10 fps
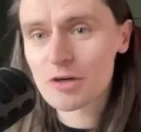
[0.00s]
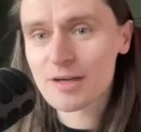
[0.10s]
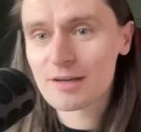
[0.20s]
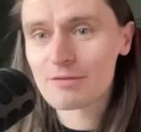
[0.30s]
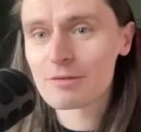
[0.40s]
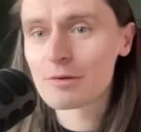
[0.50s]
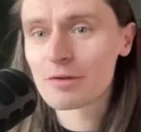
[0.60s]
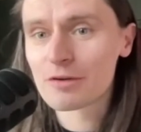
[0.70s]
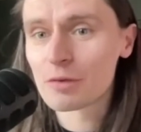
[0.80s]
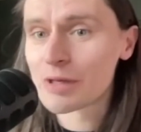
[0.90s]
training for
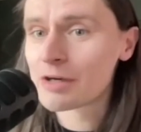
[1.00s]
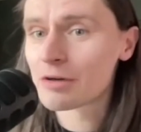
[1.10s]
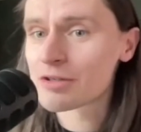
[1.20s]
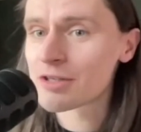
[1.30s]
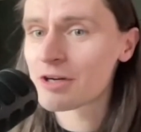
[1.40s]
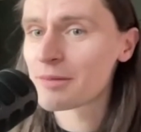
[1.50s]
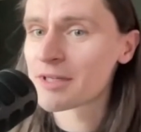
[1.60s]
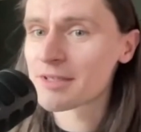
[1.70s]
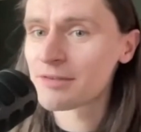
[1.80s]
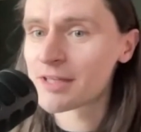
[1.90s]
more than a week or so
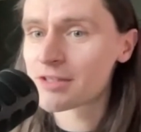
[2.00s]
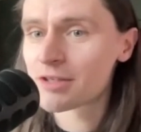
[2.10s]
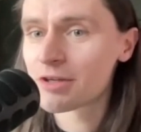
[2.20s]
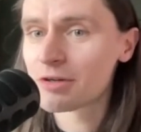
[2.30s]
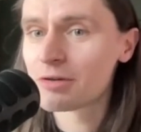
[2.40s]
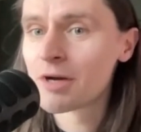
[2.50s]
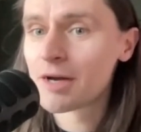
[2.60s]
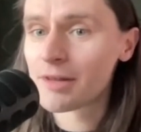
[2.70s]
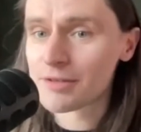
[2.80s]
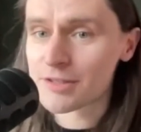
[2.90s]
because if they do,
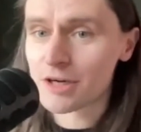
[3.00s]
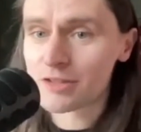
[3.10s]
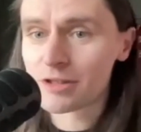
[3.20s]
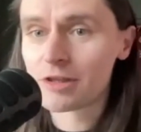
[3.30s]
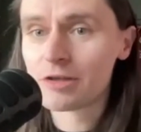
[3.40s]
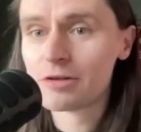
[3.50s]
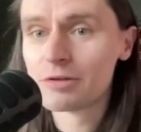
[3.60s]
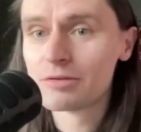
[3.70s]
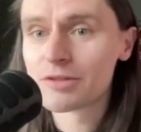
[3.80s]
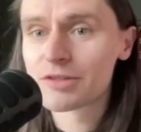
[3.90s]
they'll start to
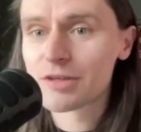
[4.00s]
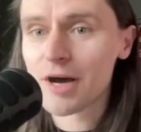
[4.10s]
lose,